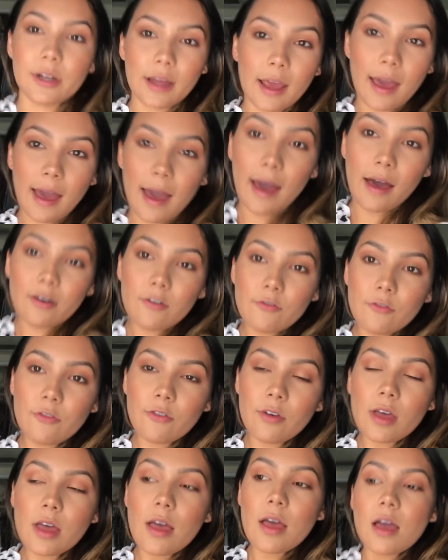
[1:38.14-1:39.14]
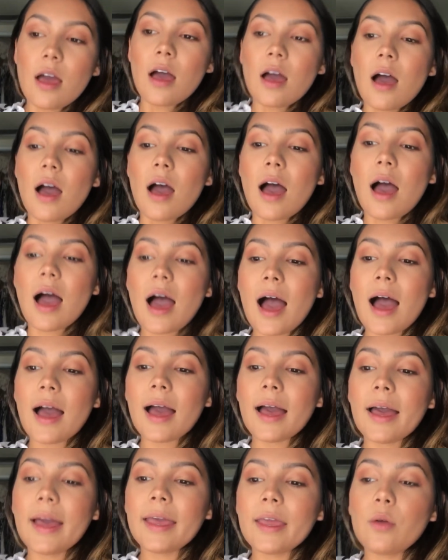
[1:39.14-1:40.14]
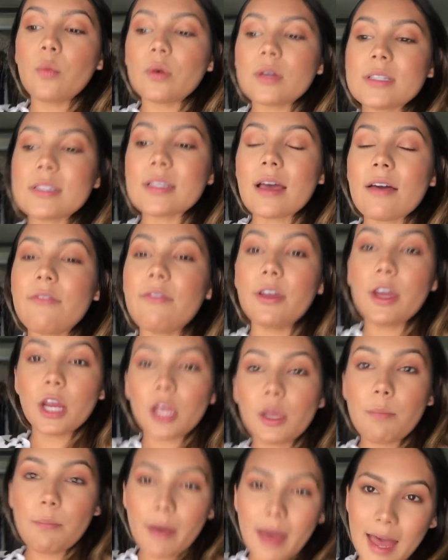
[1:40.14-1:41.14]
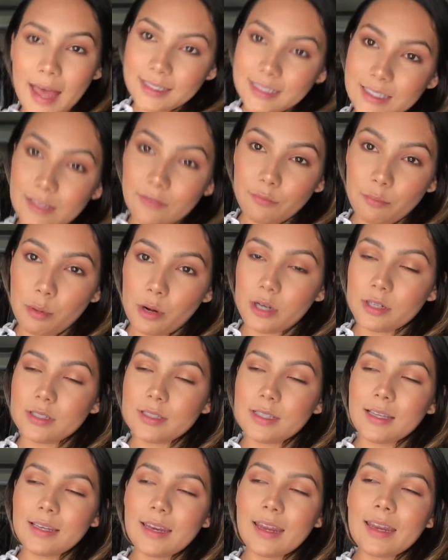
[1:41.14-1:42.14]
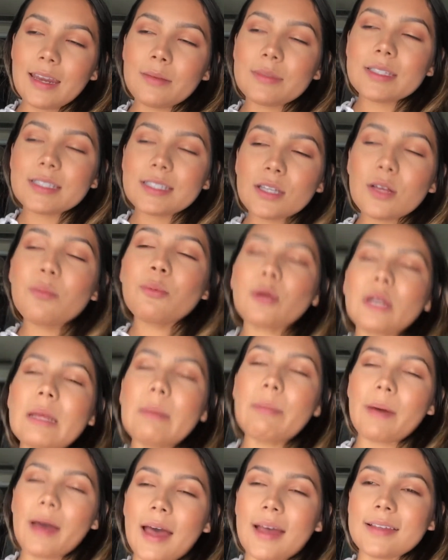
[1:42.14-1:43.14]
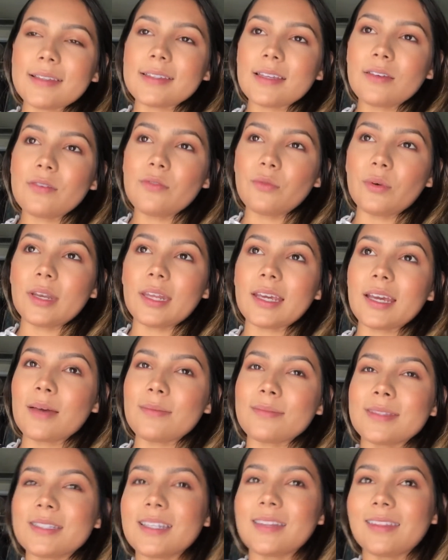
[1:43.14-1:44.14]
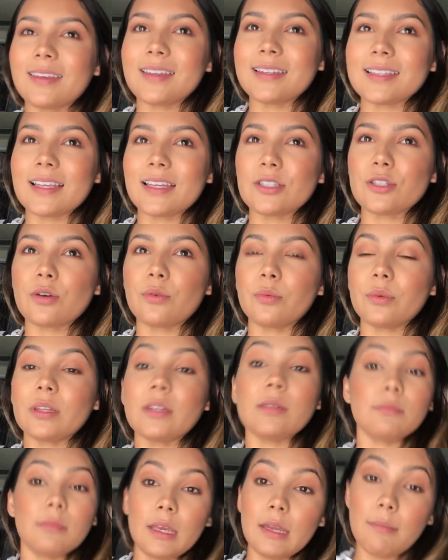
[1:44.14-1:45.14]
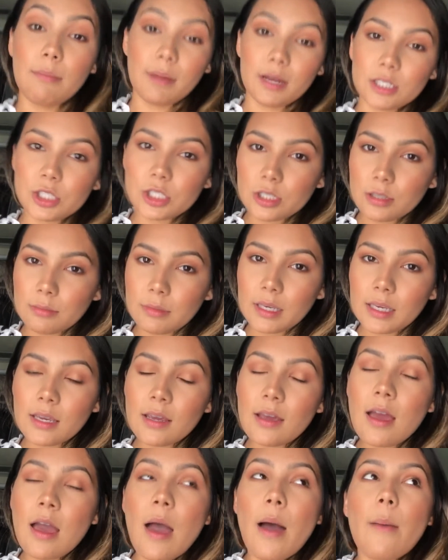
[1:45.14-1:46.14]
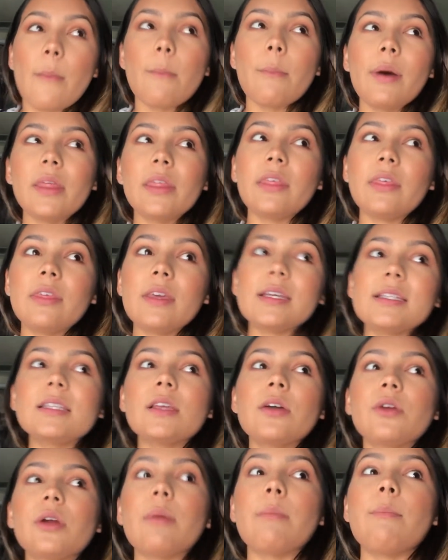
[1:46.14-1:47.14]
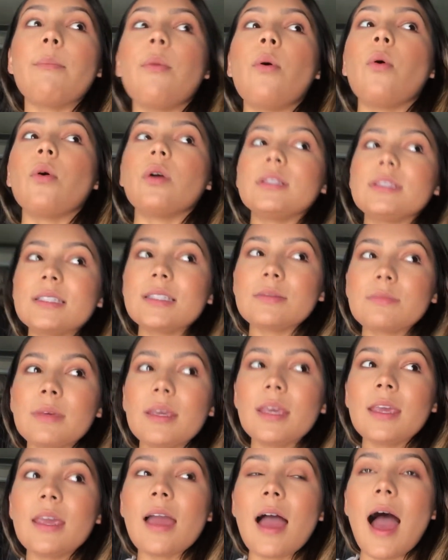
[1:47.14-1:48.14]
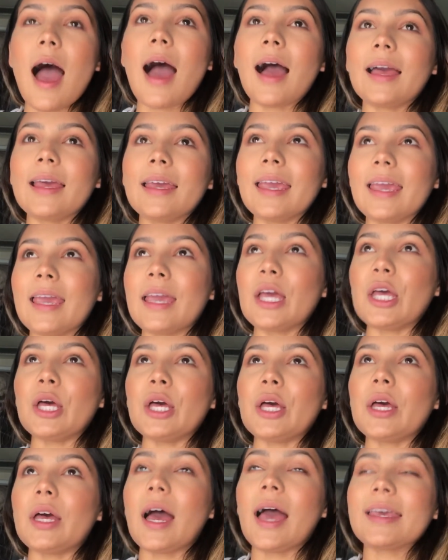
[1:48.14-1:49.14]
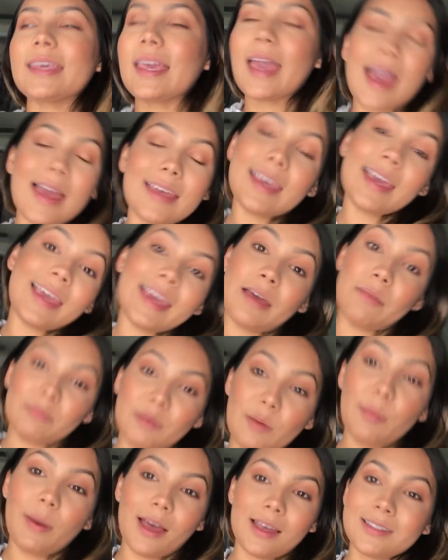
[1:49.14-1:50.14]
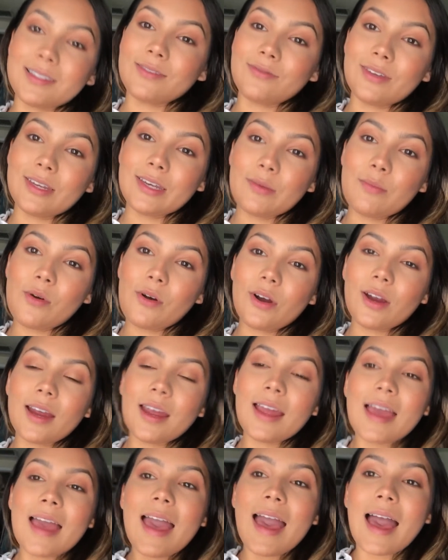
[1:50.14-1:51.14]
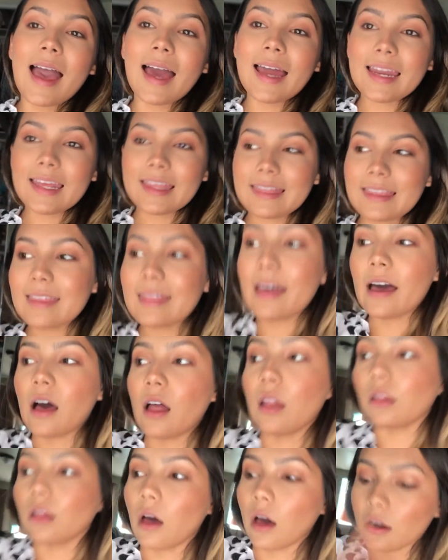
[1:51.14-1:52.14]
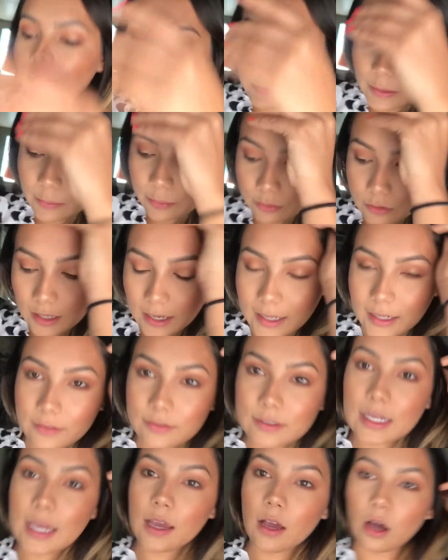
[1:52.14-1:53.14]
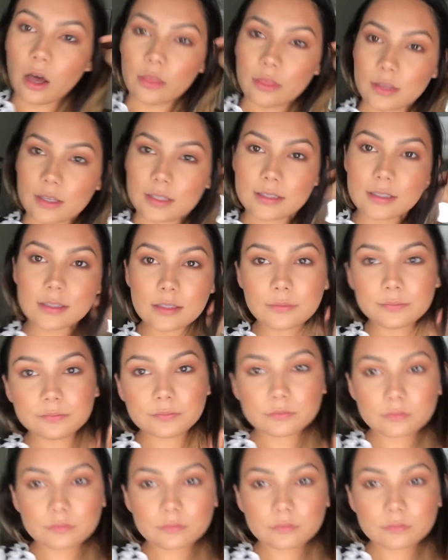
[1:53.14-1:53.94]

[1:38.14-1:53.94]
and a half. I was a very passive person, and I'm still pretty passive when it comes to things that don't really mean much to me. But the things that are important to me, I am, I, I can't be passive anymore. And I think that a lot of people kind of take on this